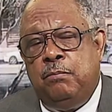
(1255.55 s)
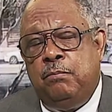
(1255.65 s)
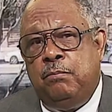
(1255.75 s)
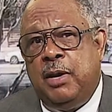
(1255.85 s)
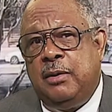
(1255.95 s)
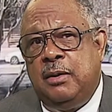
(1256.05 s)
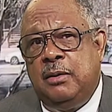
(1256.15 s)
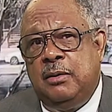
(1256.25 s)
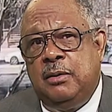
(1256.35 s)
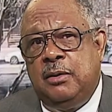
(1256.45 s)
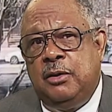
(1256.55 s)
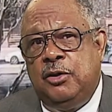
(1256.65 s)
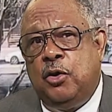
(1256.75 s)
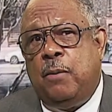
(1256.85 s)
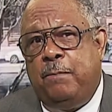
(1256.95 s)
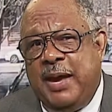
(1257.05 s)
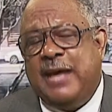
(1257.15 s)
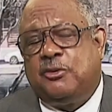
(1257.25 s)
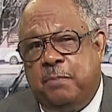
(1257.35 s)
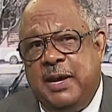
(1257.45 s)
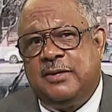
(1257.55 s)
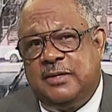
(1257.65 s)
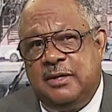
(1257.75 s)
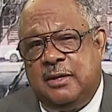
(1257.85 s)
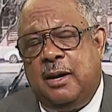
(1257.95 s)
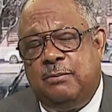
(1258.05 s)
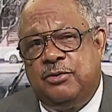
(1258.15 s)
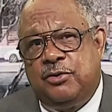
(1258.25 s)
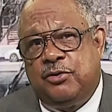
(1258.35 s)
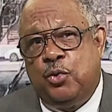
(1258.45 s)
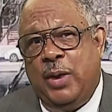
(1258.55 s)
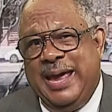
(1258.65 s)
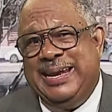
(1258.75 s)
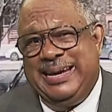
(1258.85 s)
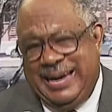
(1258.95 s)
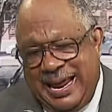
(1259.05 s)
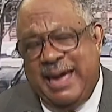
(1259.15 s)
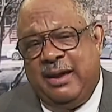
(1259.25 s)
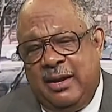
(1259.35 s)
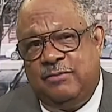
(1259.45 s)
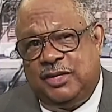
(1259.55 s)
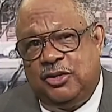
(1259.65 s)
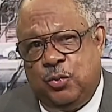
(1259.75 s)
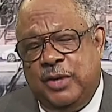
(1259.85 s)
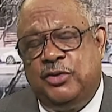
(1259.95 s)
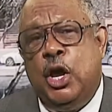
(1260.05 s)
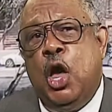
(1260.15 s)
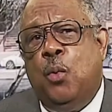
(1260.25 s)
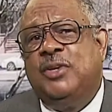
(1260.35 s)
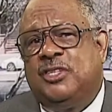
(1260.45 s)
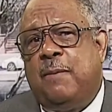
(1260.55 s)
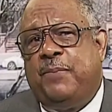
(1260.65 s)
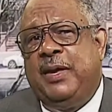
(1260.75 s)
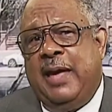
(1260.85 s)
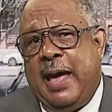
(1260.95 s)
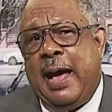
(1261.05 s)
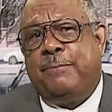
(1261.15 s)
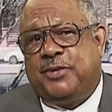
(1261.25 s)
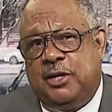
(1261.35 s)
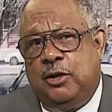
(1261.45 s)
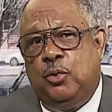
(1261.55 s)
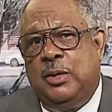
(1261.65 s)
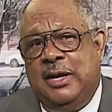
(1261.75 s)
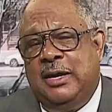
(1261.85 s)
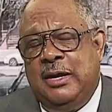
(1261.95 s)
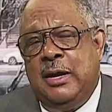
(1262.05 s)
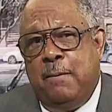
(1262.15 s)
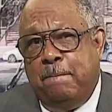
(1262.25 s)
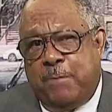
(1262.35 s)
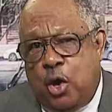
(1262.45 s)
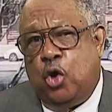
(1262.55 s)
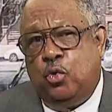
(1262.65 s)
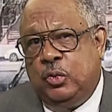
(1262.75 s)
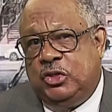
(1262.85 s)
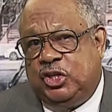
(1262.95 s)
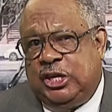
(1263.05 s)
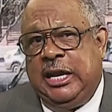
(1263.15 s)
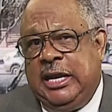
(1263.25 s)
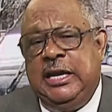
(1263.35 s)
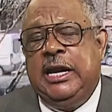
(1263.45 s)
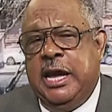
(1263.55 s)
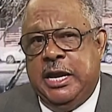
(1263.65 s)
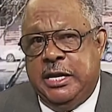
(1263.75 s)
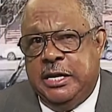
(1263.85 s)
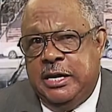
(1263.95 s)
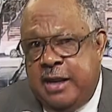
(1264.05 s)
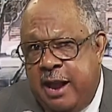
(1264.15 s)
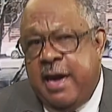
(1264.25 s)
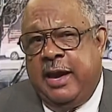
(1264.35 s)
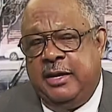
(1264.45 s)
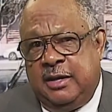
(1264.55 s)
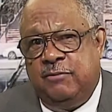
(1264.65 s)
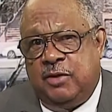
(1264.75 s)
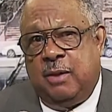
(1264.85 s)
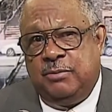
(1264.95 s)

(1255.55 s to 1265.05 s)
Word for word: But your best blessing comes through a negative situation when something absolutely bone chilling negative comes